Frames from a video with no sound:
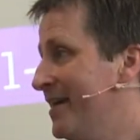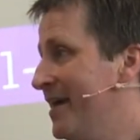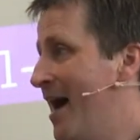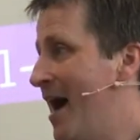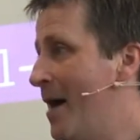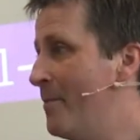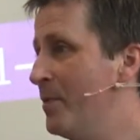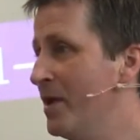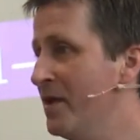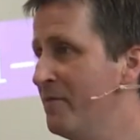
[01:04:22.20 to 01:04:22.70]

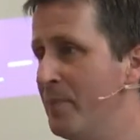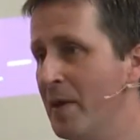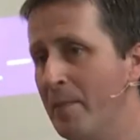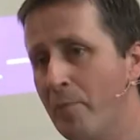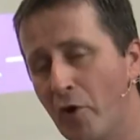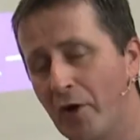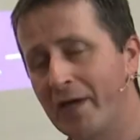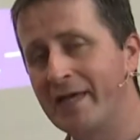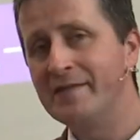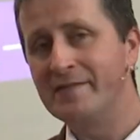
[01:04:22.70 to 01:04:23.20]
But if
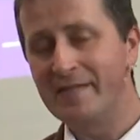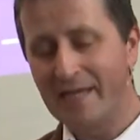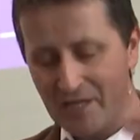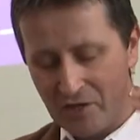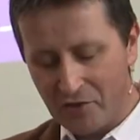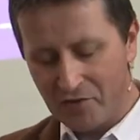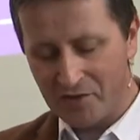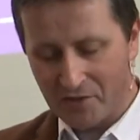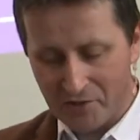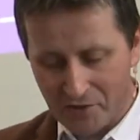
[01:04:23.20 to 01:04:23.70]
people are
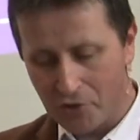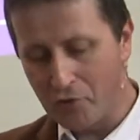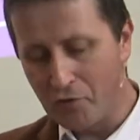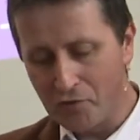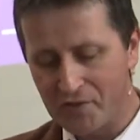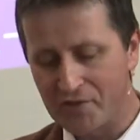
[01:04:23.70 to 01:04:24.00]
continuing to do